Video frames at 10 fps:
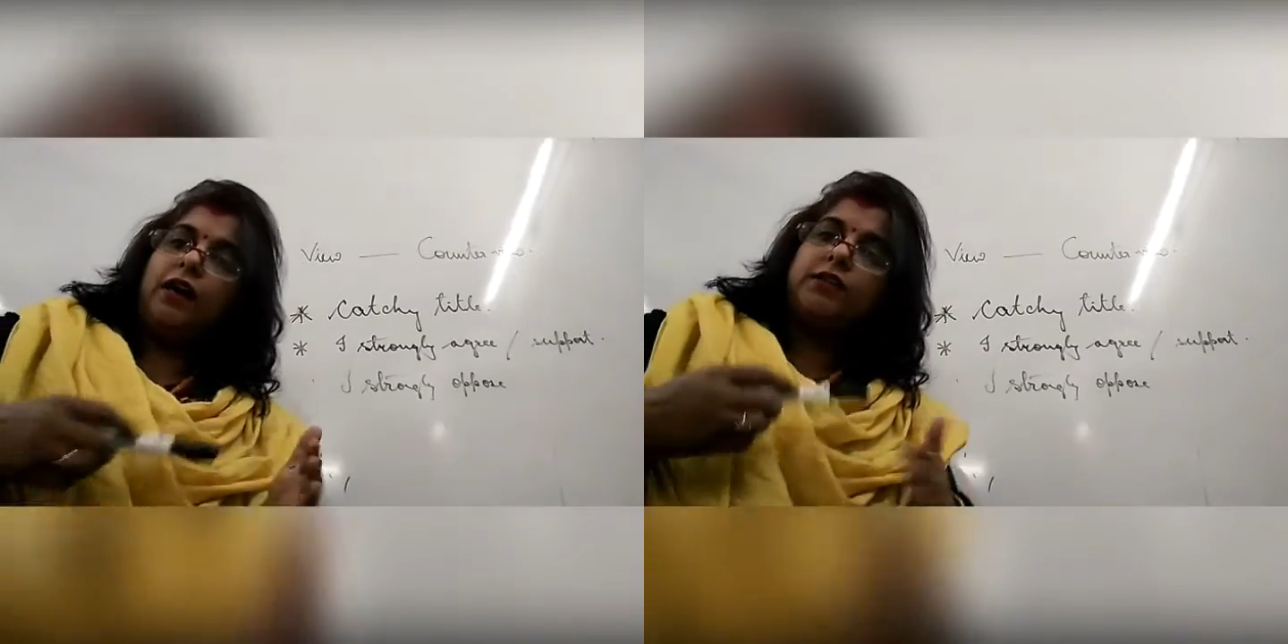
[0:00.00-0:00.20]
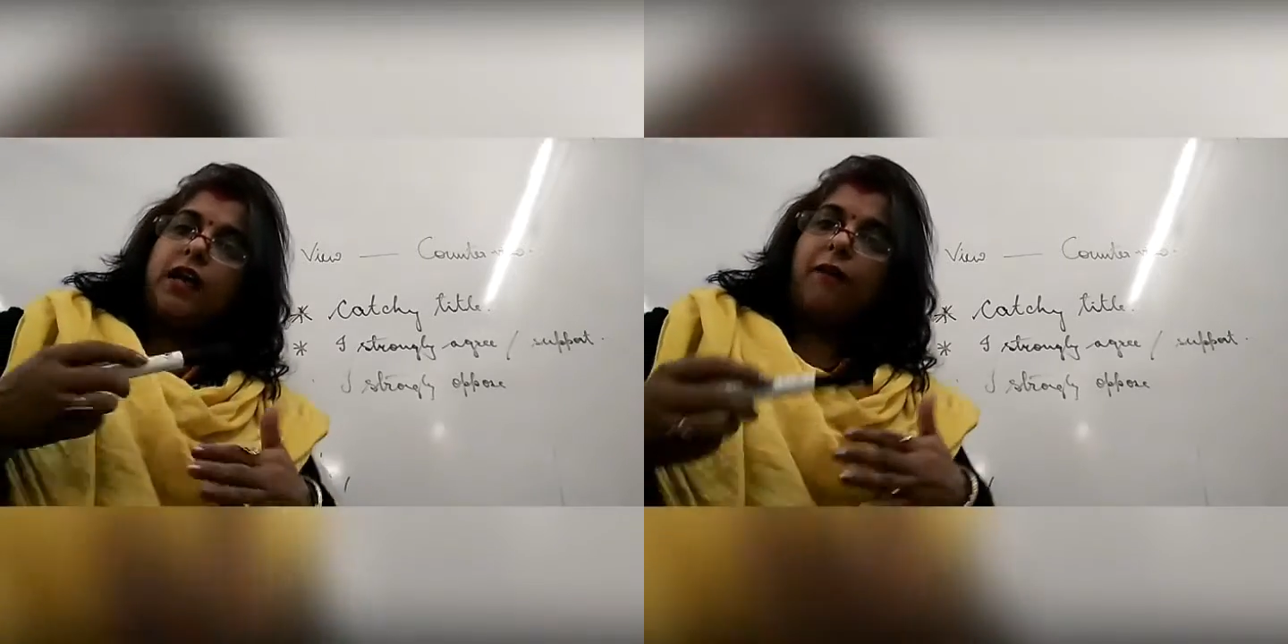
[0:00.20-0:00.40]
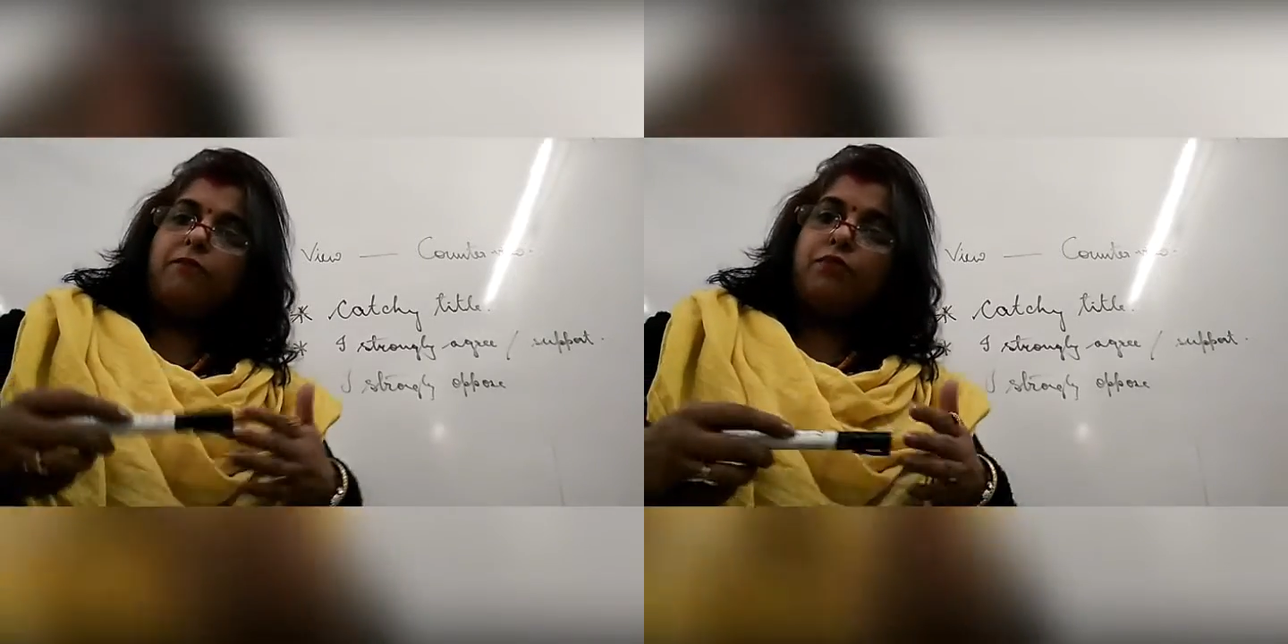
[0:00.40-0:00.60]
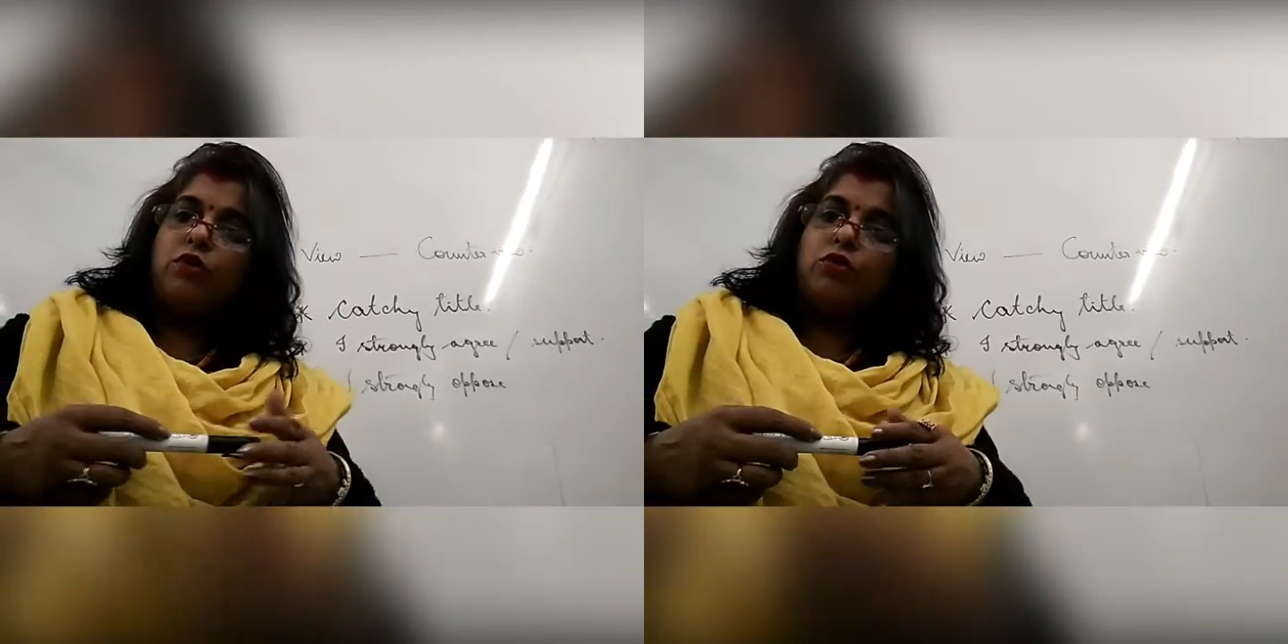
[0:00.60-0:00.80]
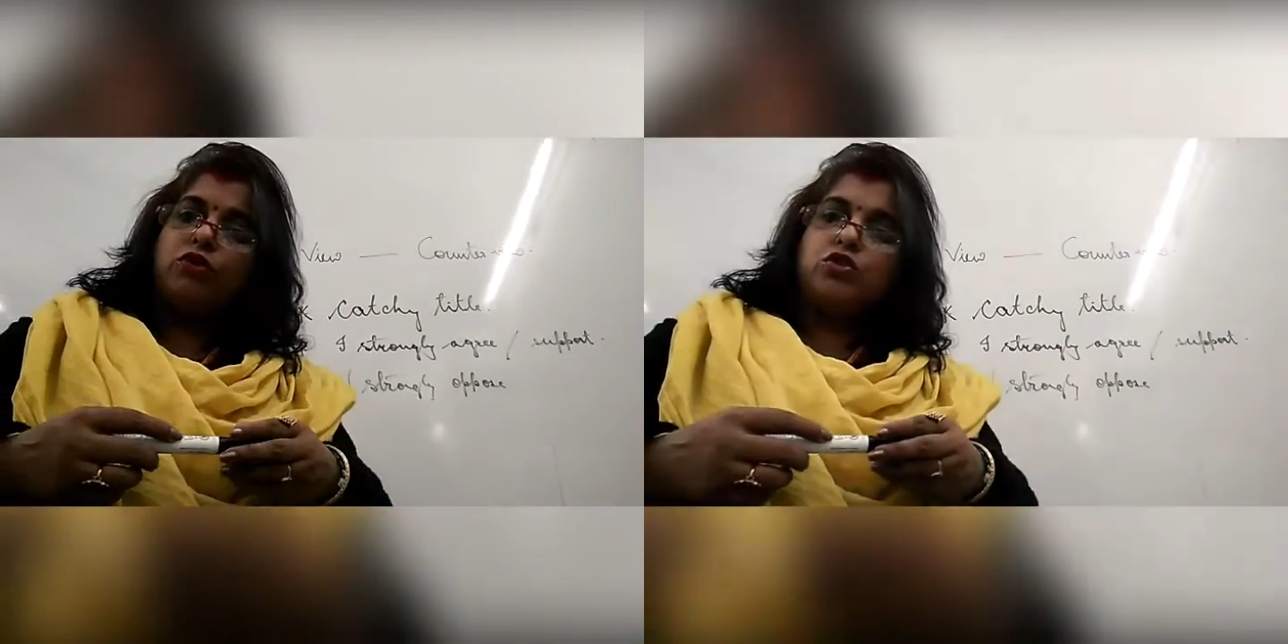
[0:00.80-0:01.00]
exam
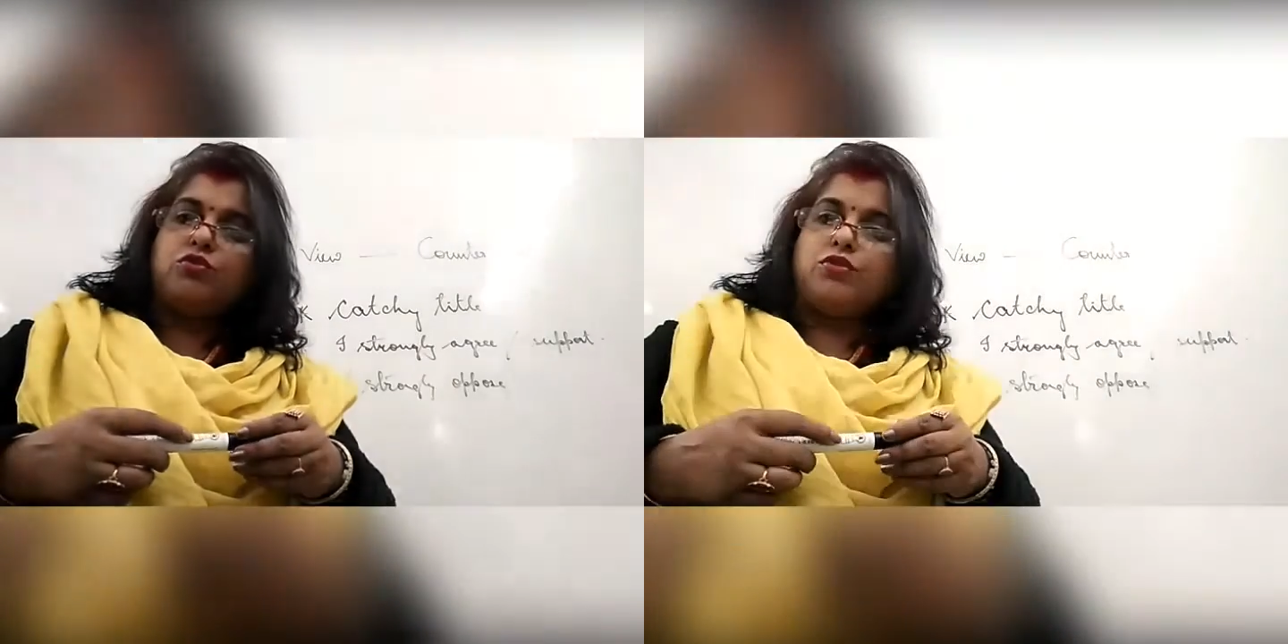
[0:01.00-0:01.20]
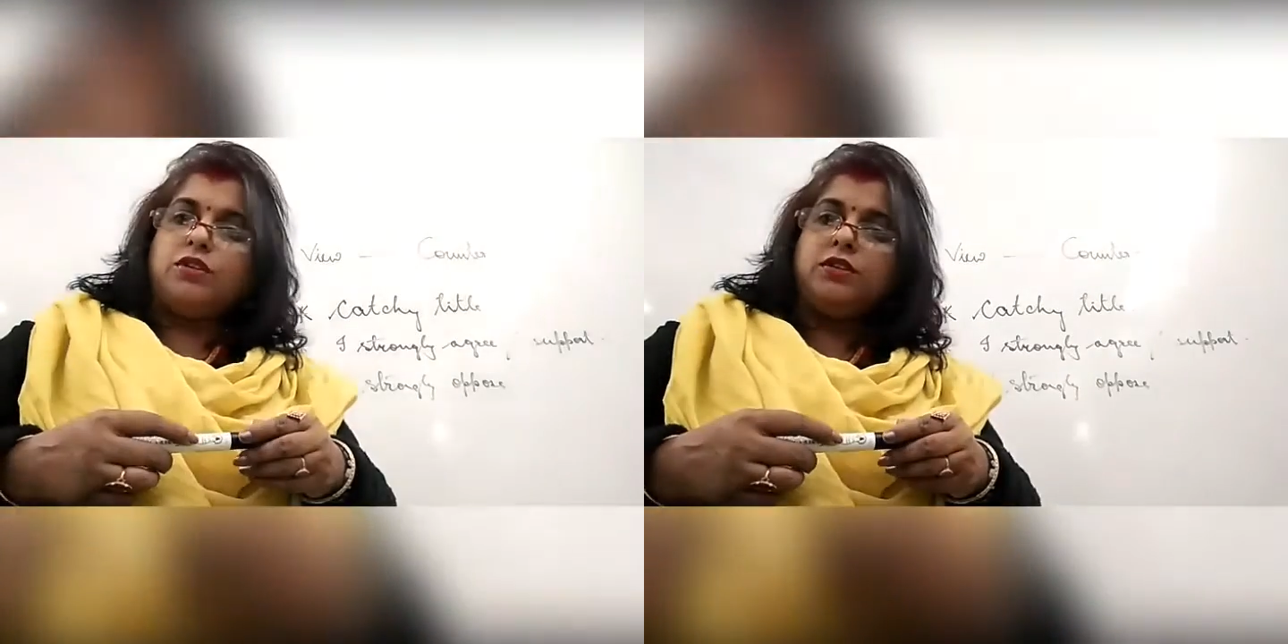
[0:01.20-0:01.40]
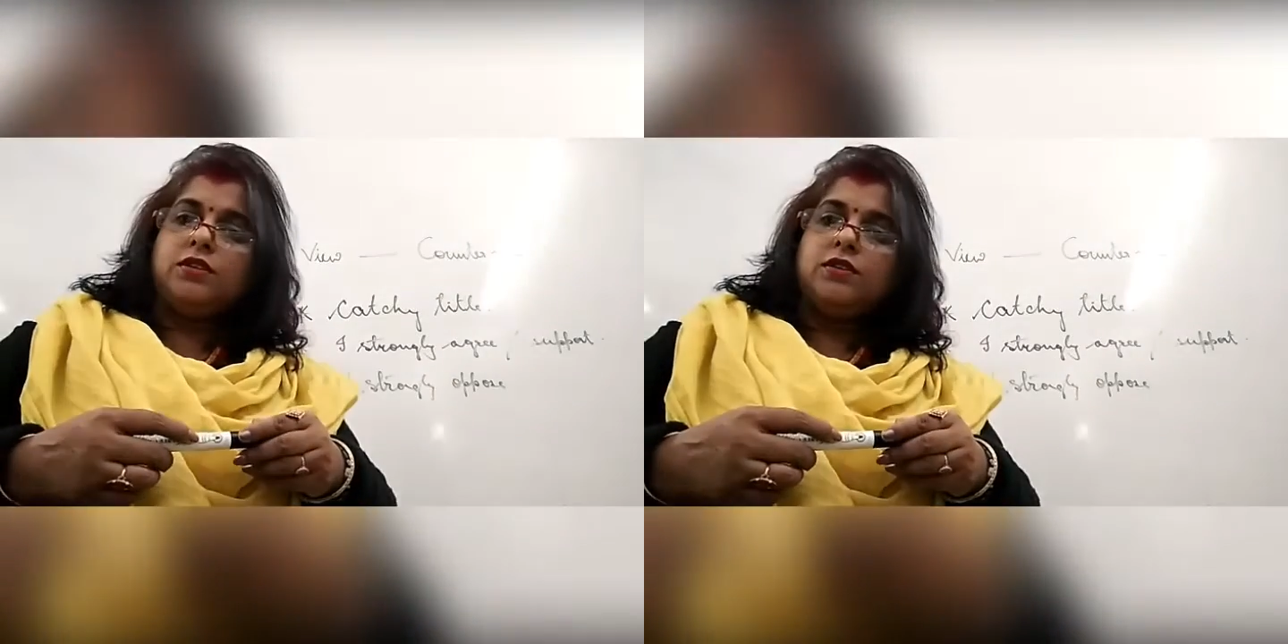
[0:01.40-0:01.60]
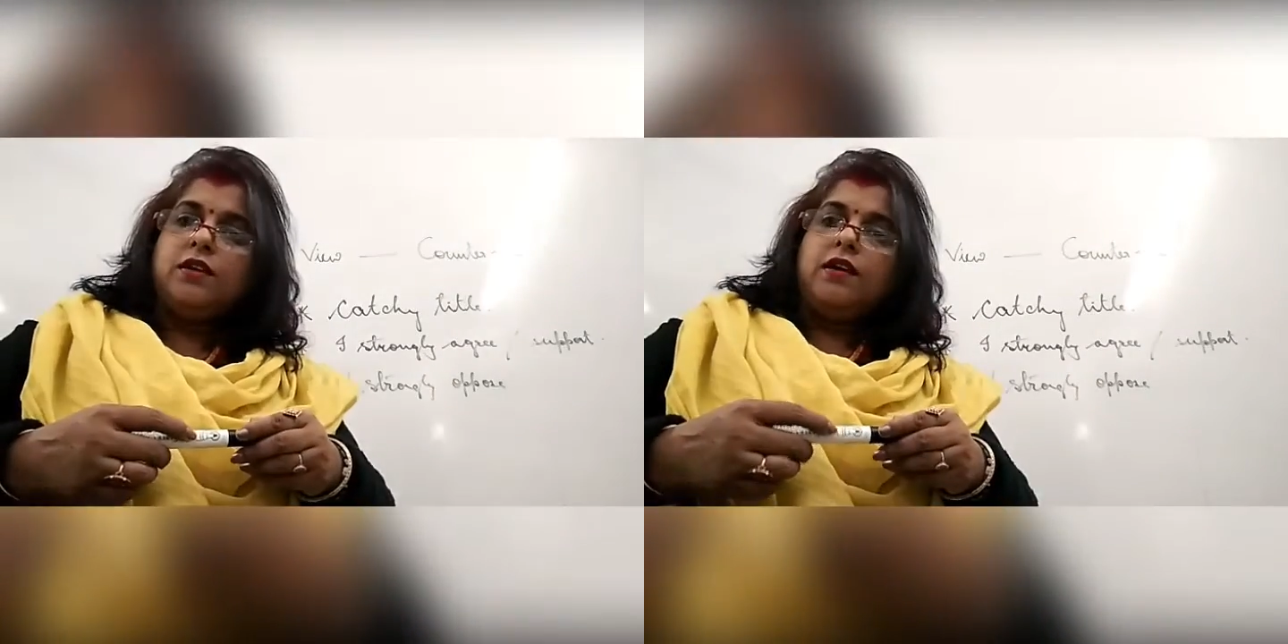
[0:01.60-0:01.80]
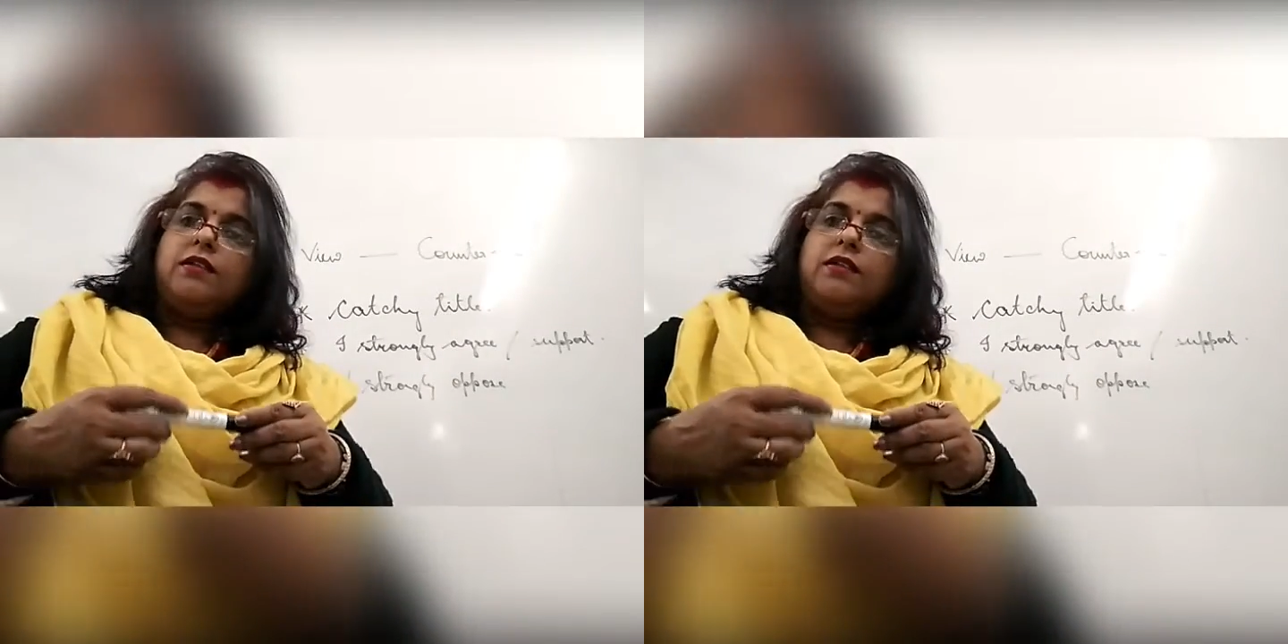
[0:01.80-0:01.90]
prone students.